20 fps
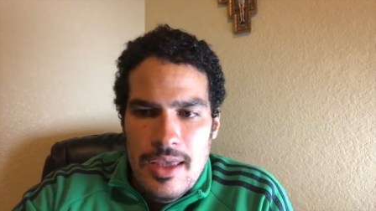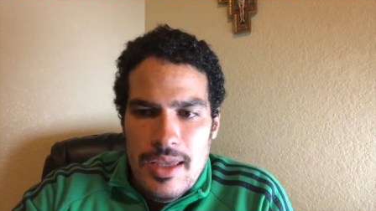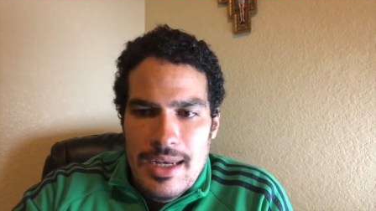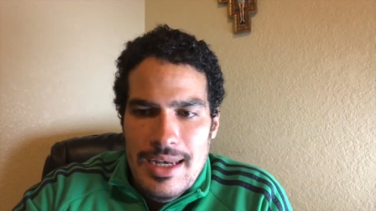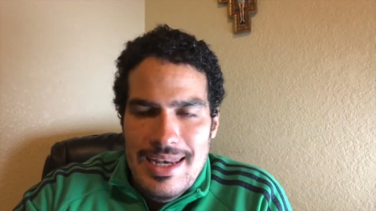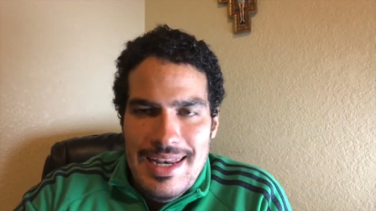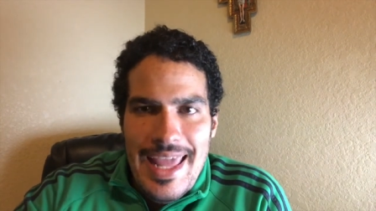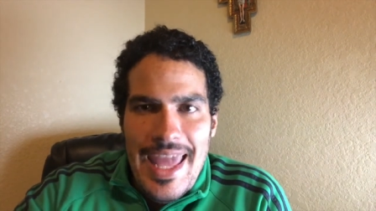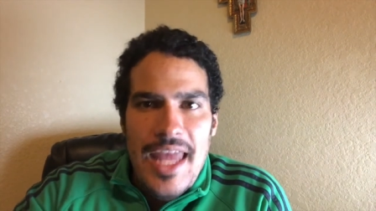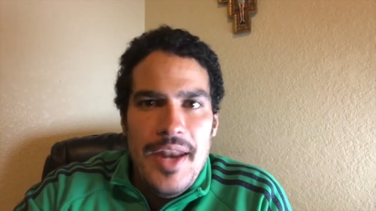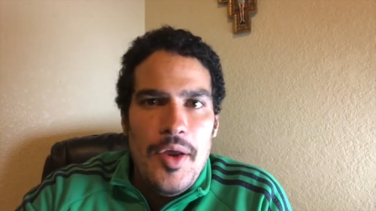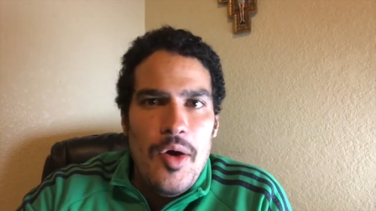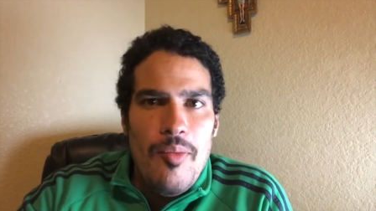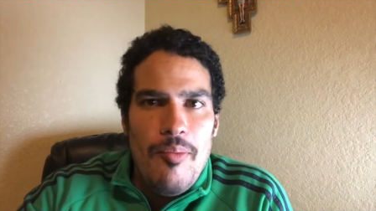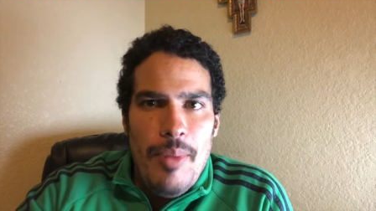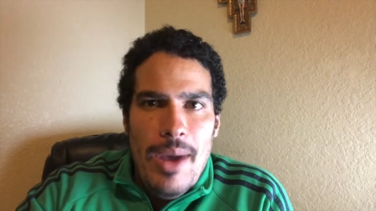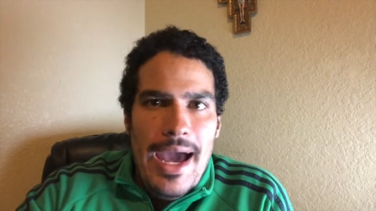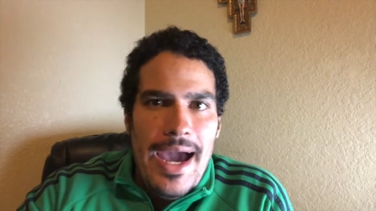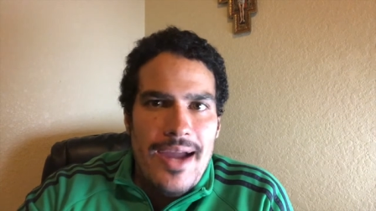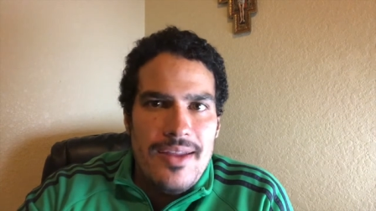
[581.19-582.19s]

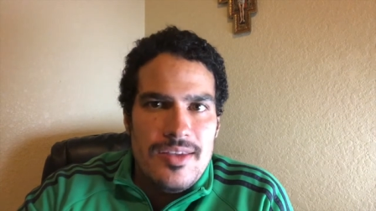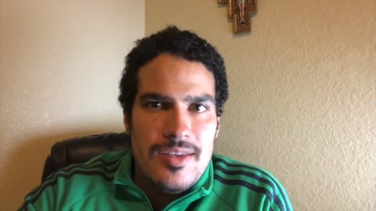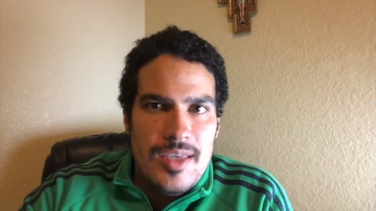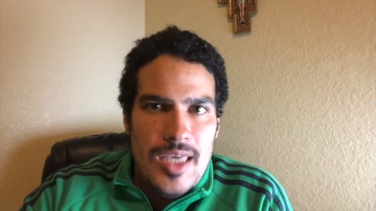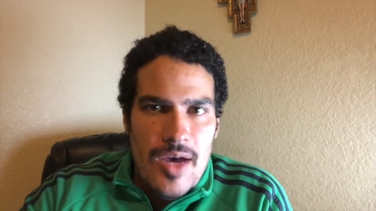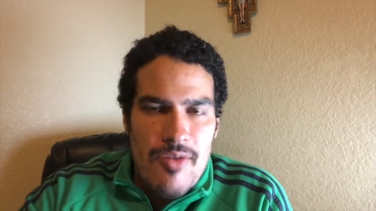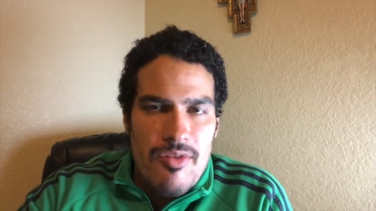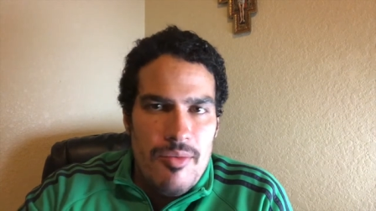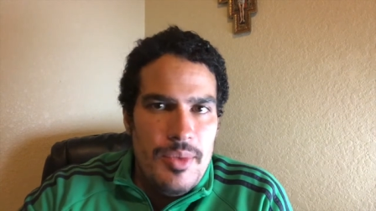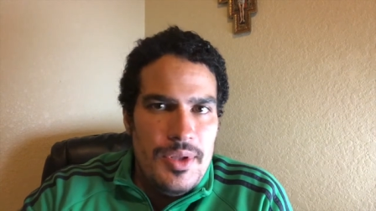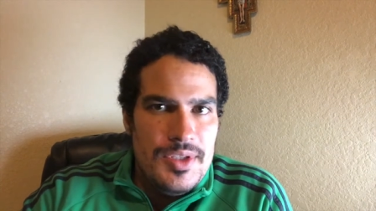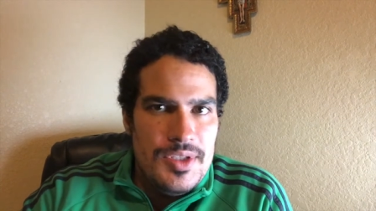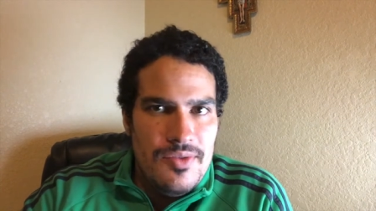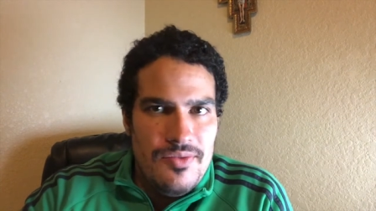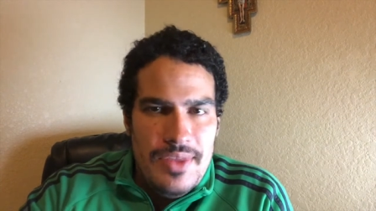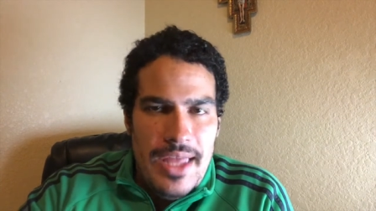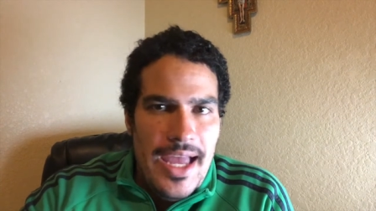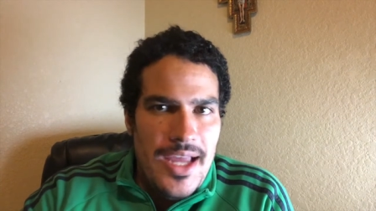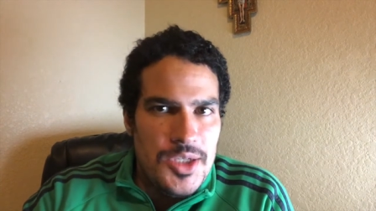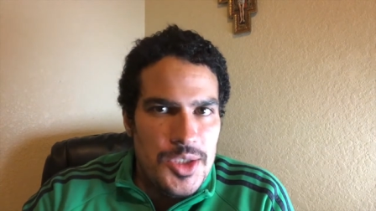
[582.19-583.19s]
NATO-backed government of
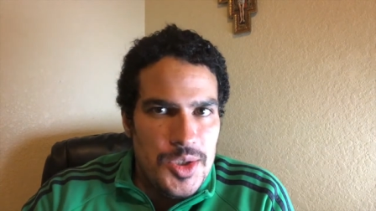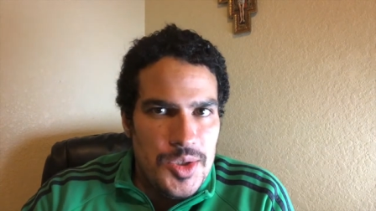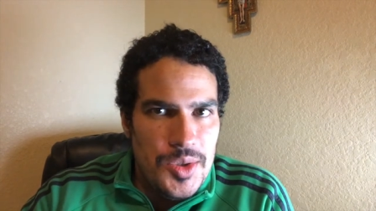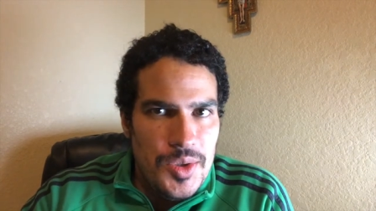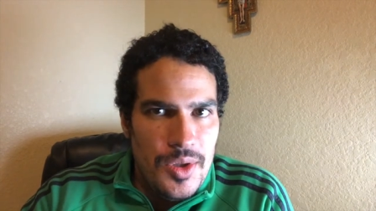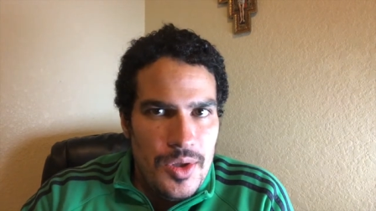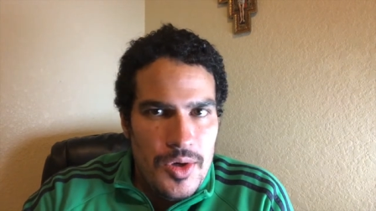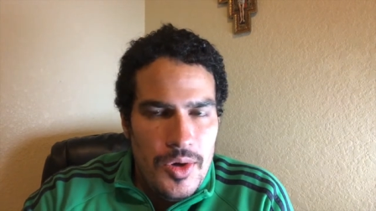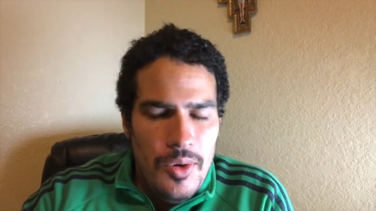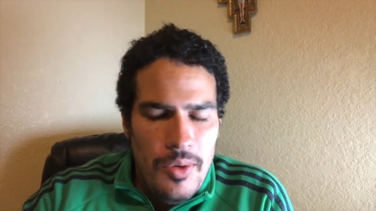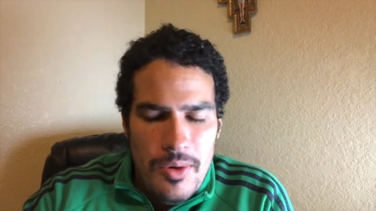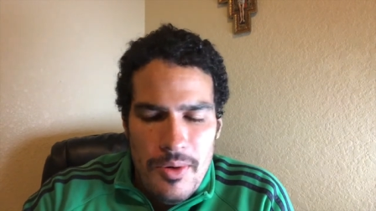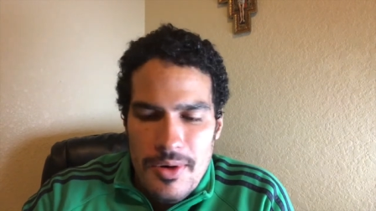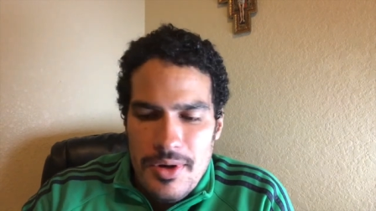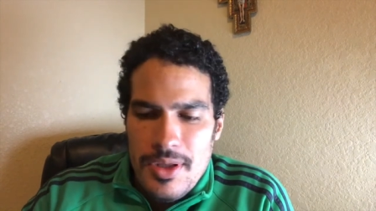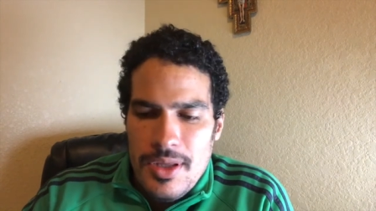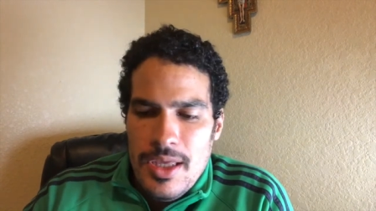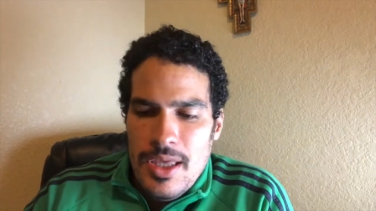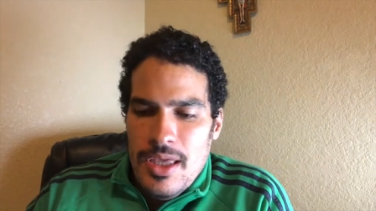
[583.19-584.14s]
national accord